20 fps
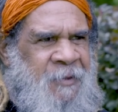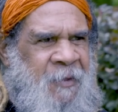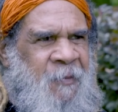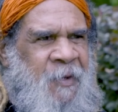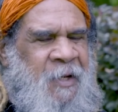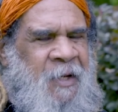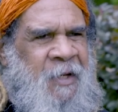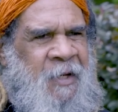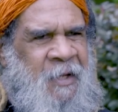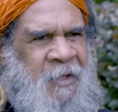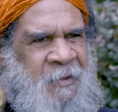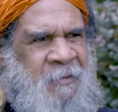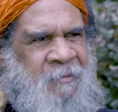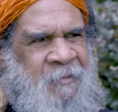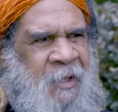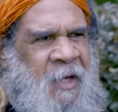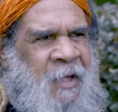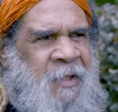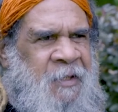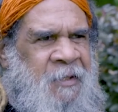So we need to
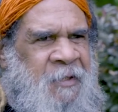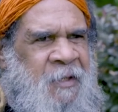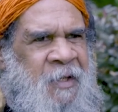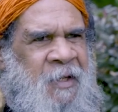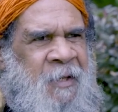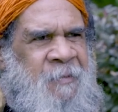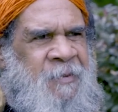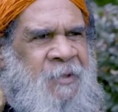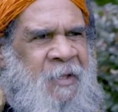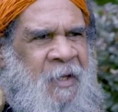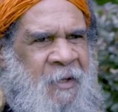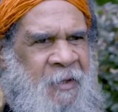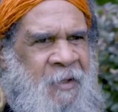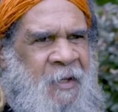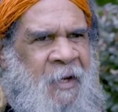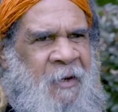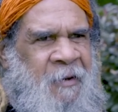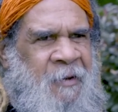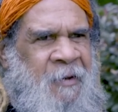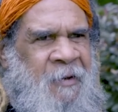start to stand and say, you
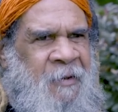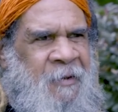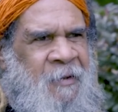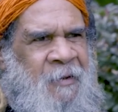know,